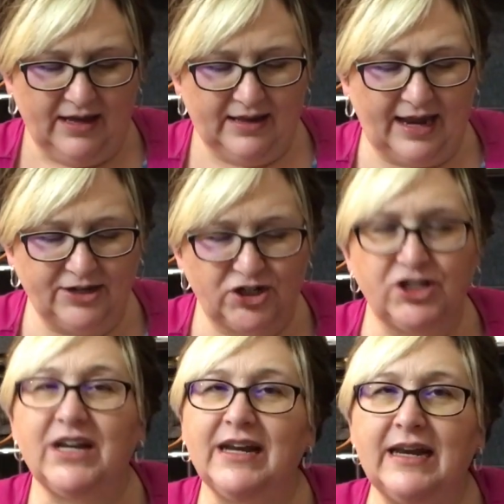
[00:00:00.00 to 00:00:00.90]
like
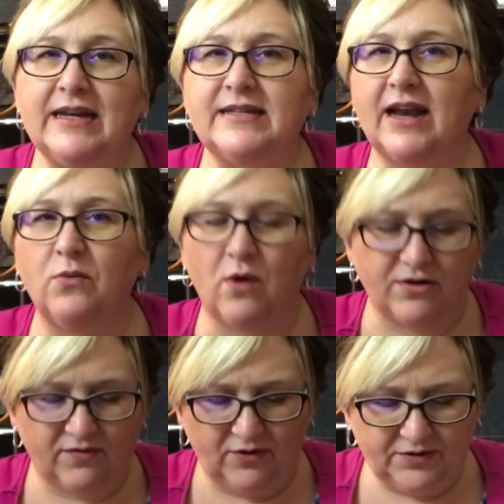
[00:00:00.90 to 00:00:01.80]
she did a
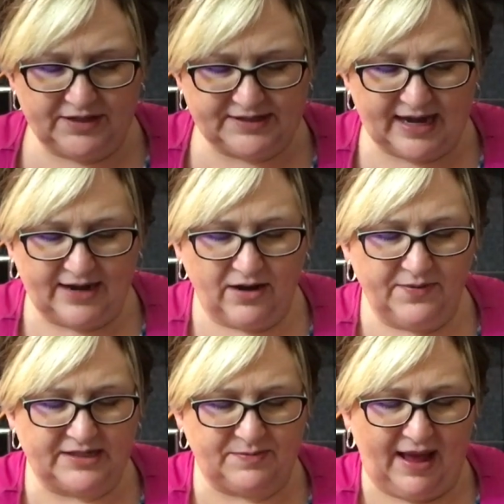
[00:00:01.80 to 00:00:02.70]
wonderful design on
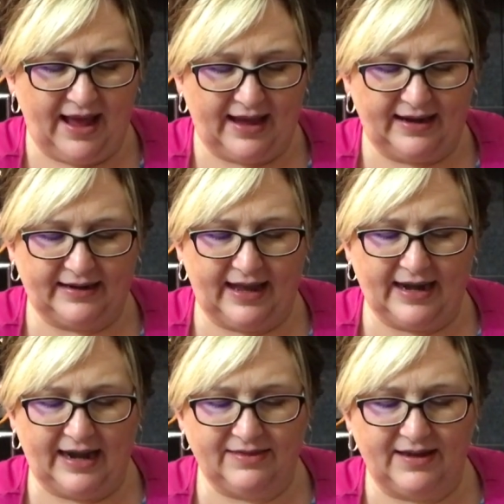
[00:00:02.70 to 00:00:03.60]
this bag
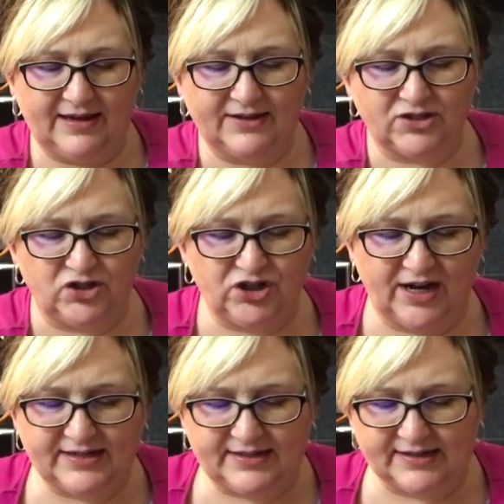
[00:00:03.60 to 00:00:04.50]
and I think it's
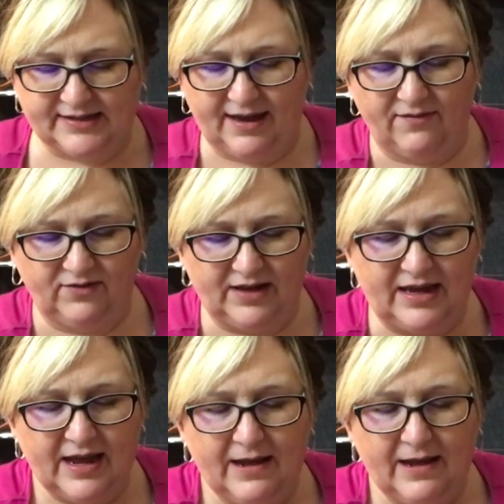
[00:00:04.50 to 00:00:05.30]
just as lovely